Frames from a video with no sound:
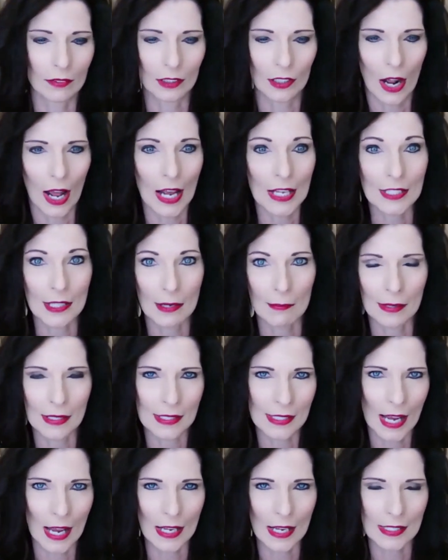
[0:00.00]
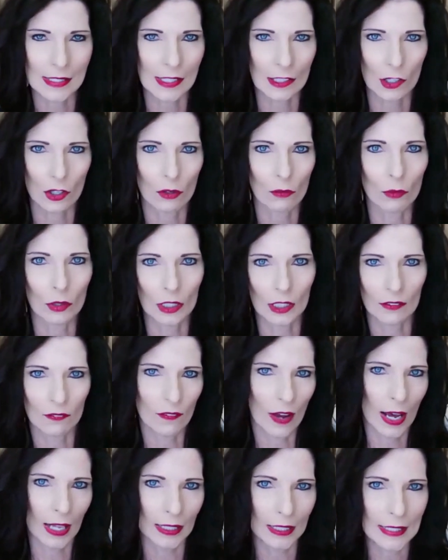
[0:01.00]
hasn't been tested or really
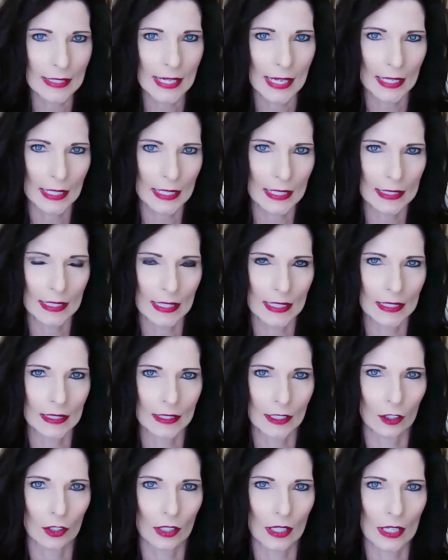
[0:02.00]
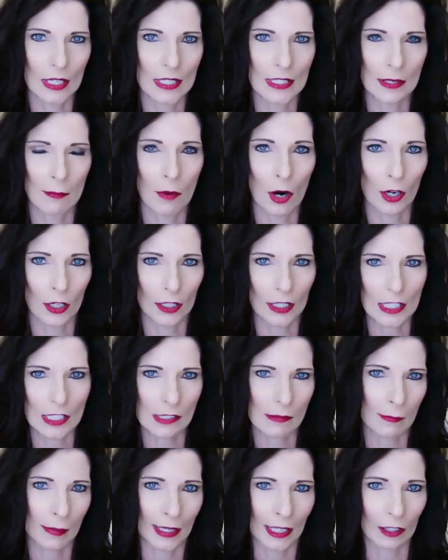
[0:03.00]
validated that there is a market
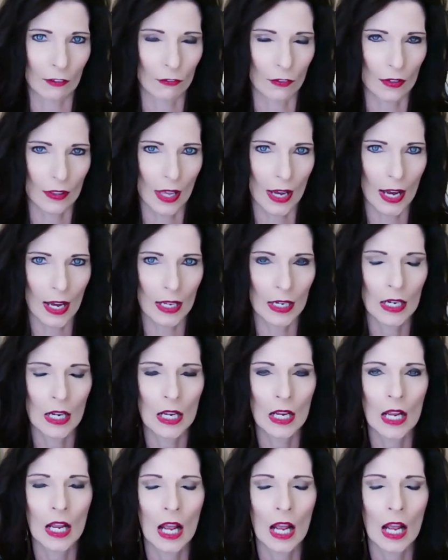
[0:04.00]
demand for that.